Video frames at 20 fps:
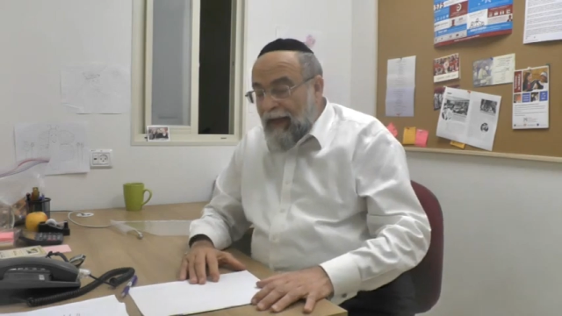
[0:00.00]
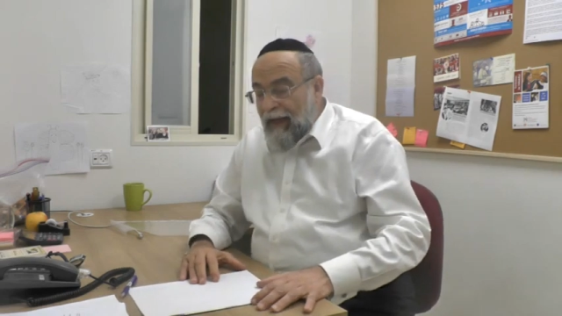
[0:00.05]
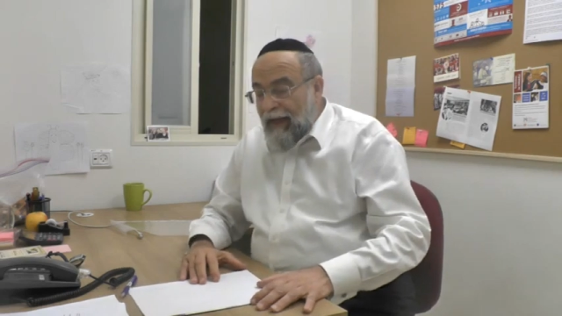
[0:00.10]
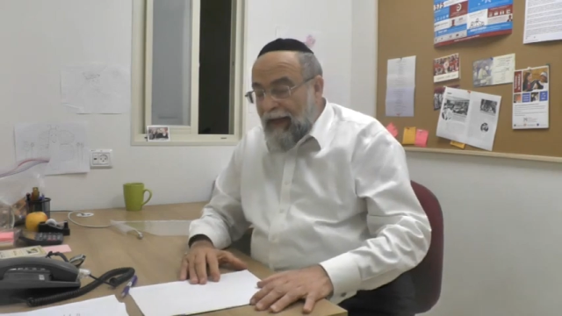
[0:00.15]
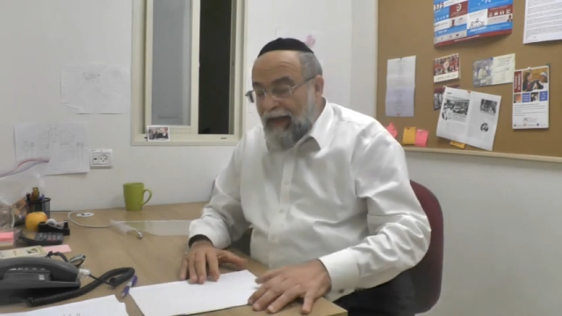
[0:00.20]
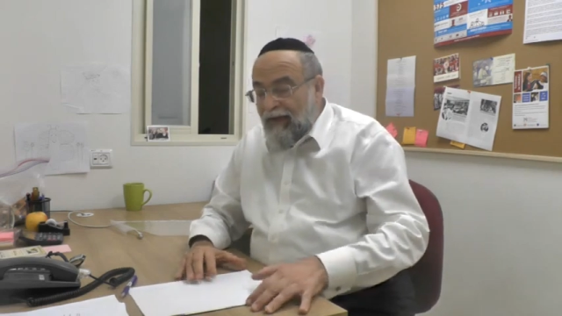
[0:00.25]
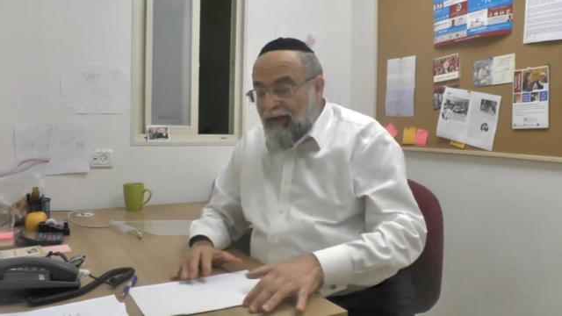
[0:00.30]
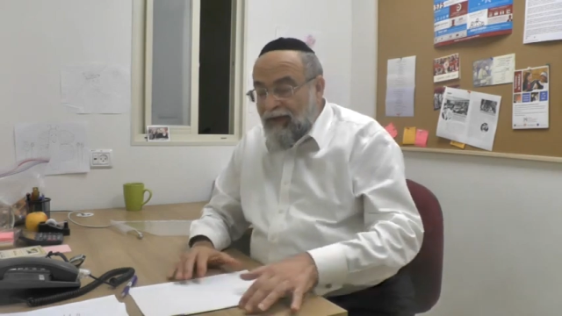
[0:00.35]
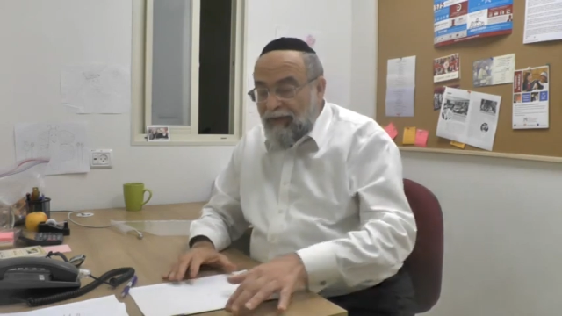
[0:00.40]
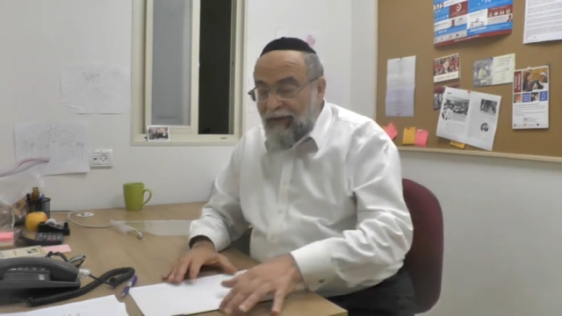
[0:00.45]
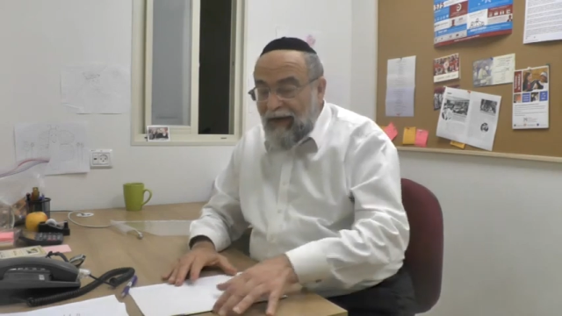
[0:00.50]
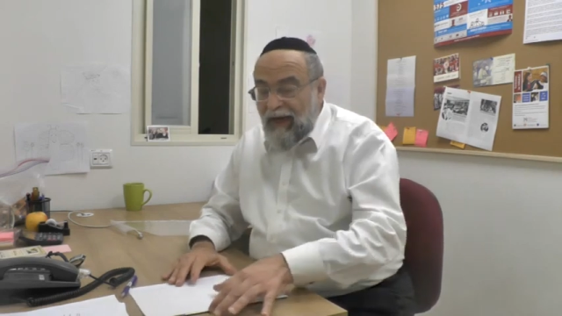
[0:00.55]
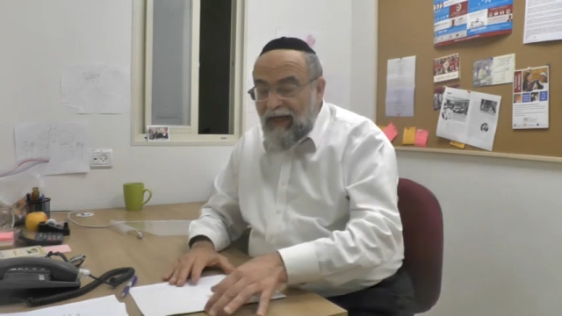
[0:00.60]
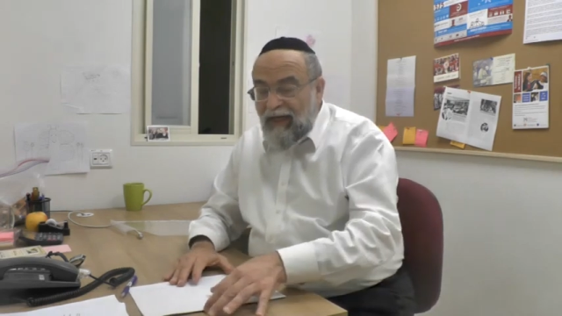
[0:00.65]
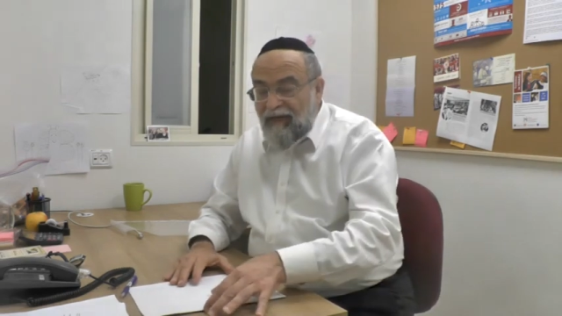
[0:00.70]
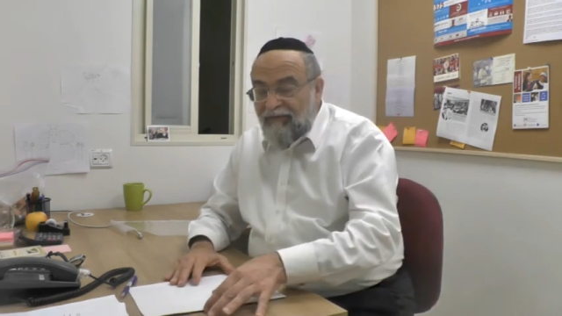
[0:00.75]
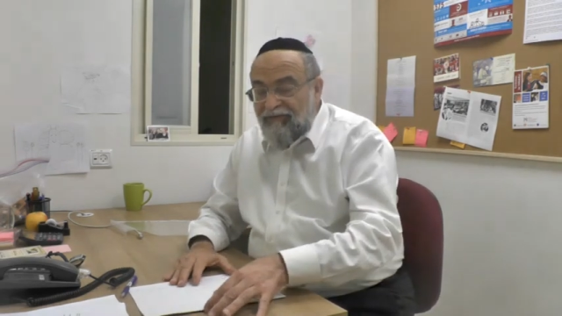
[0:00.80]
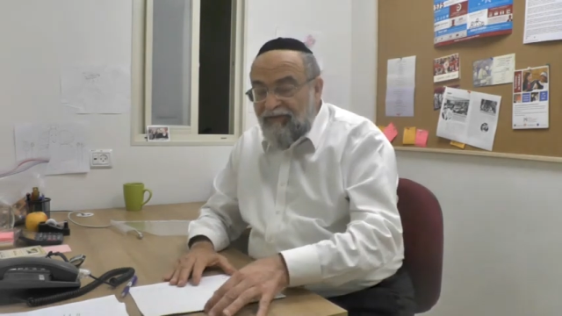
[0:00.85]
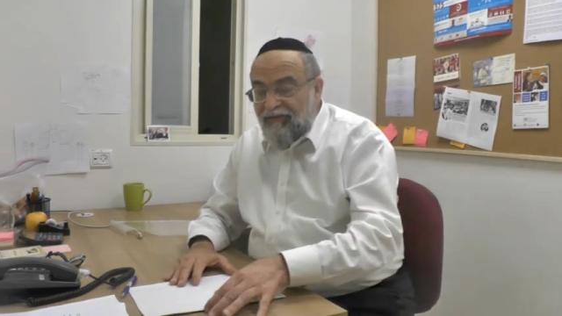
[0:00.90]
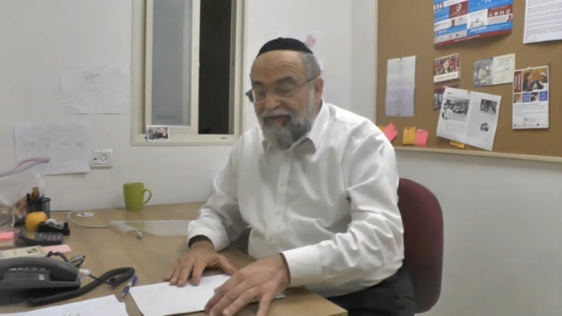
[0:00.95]
and trying
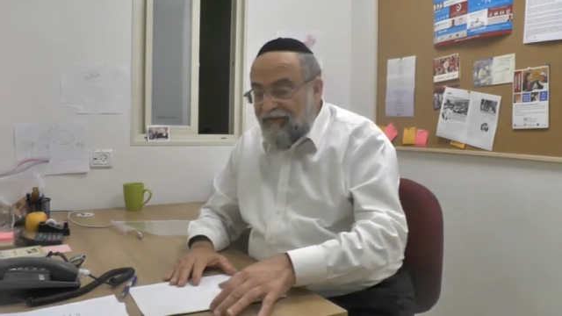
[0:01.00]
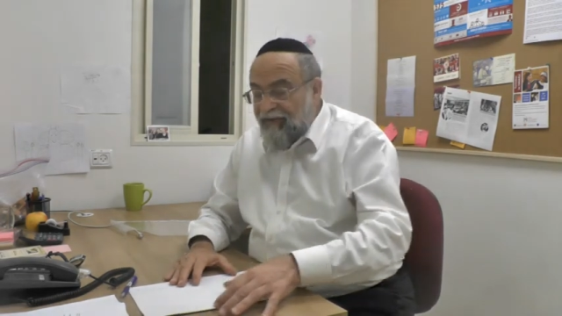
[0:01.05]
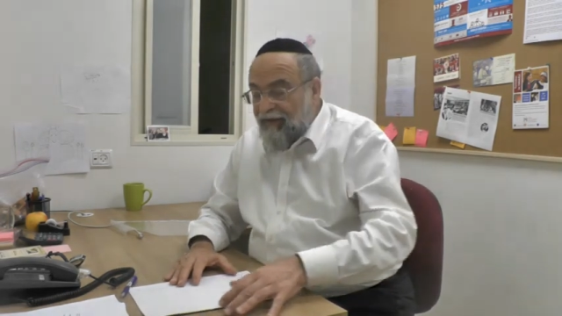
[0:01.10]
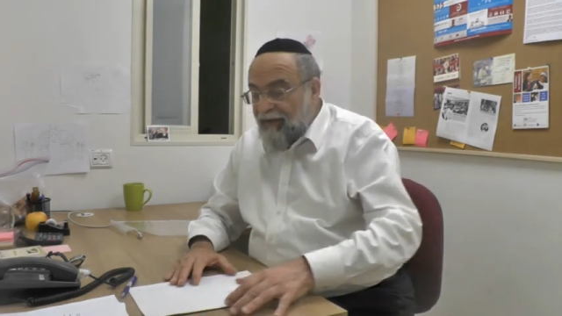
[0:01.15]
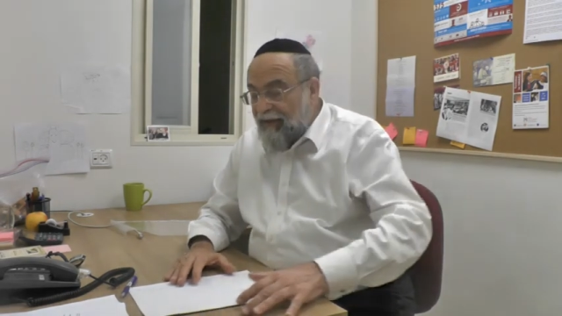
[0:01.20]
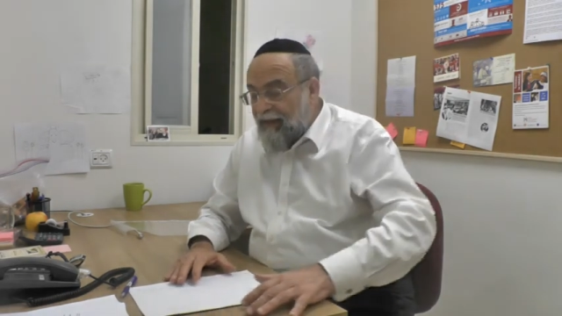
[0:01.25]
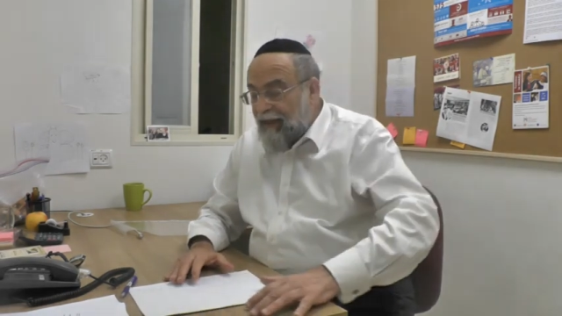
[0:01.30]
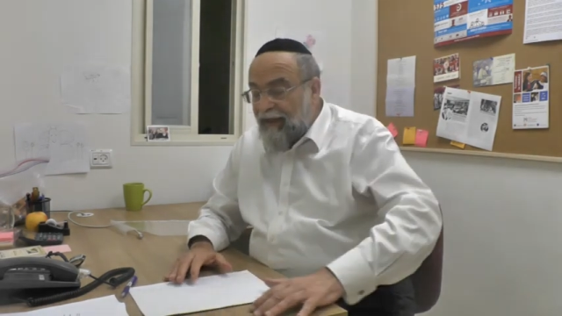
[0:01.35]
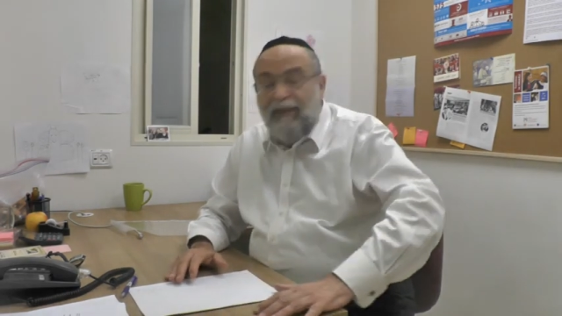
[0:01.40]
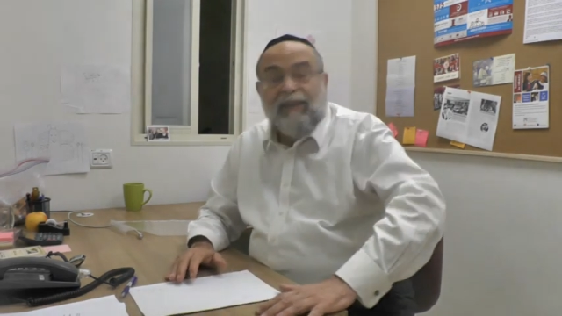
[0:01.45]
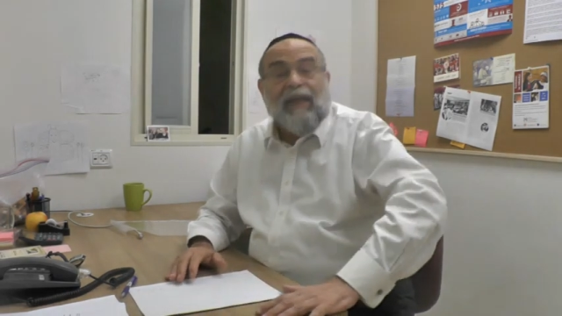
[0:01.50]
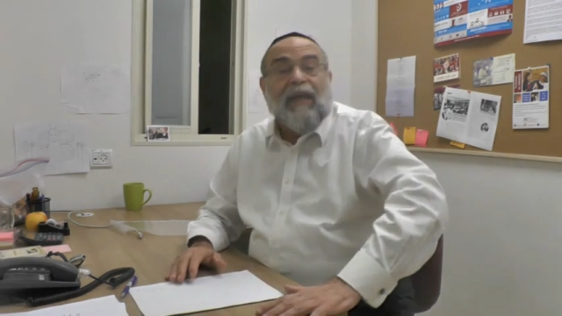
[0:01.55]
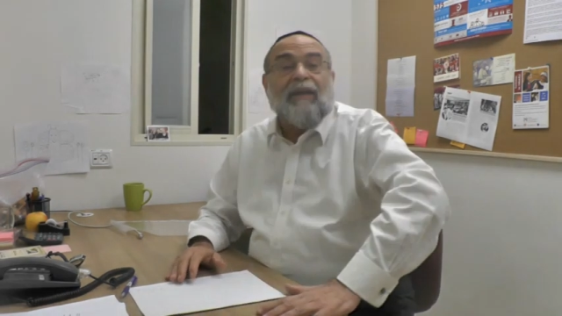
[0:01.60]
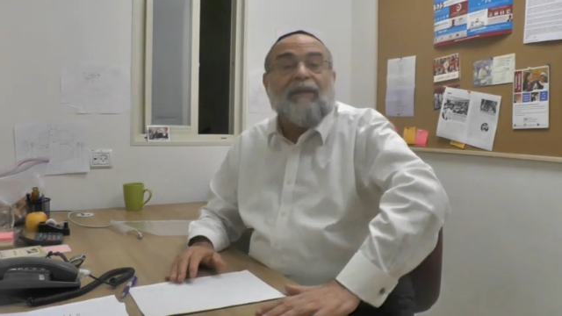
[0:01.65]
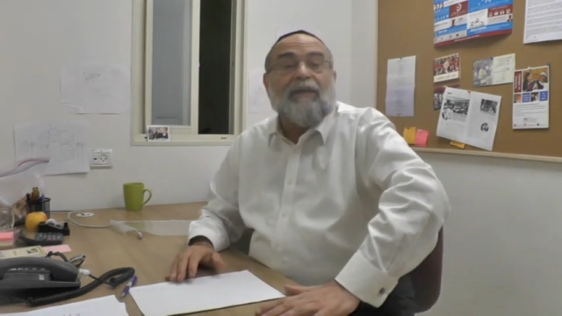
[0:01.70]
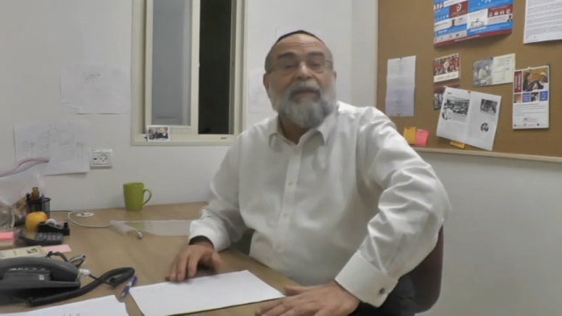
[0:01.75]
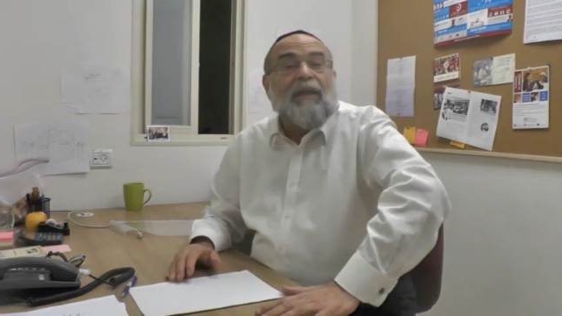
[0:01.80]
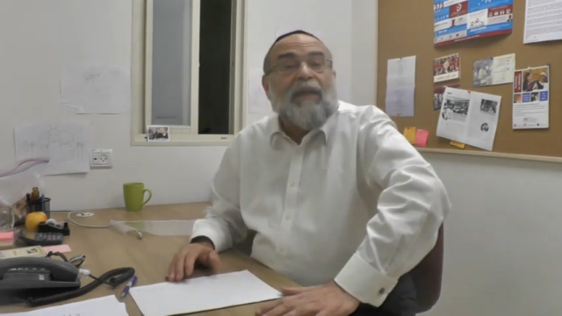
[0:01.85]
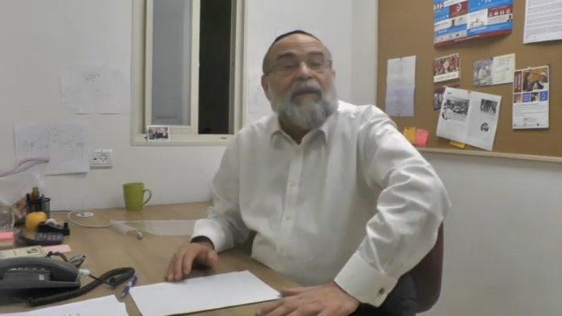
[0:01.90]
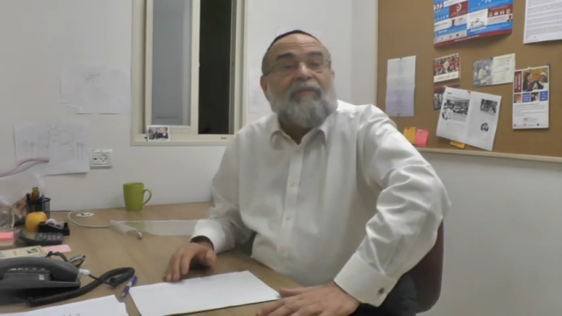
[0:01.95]
to fulfill it at
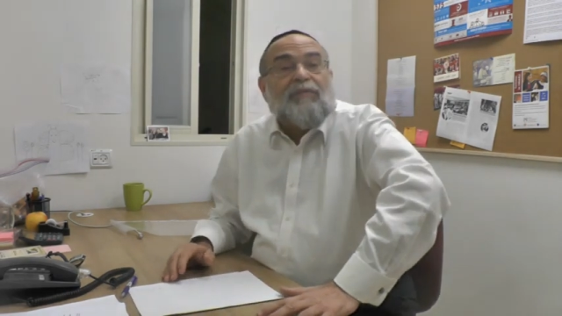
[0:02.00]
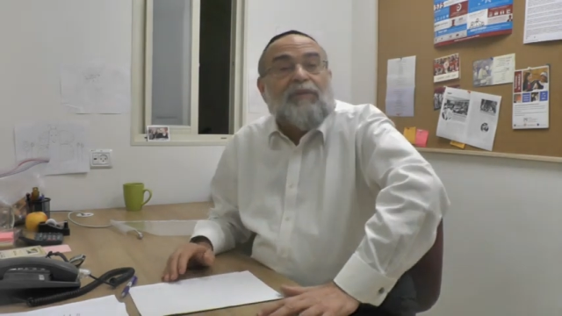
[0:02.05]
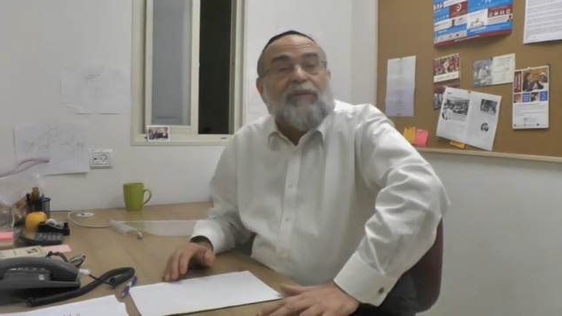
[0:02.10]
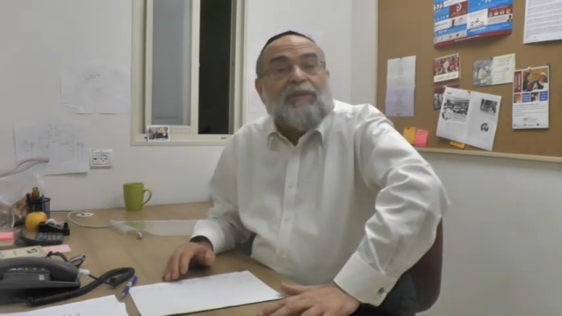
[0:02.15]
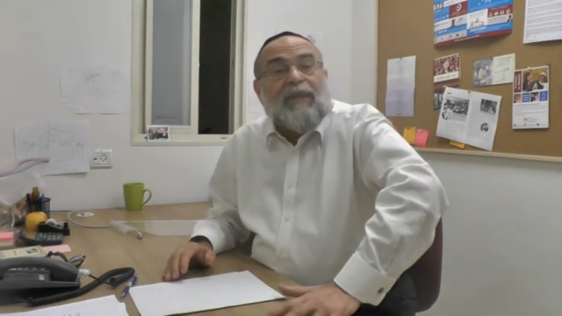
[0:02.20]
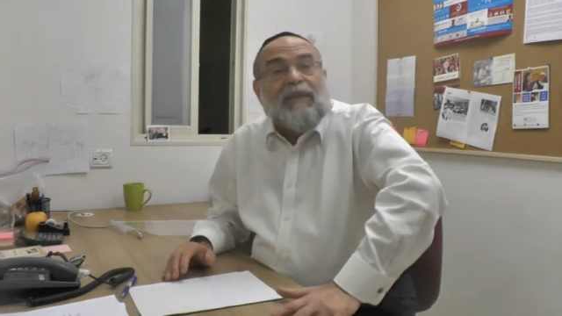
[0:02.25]
that level.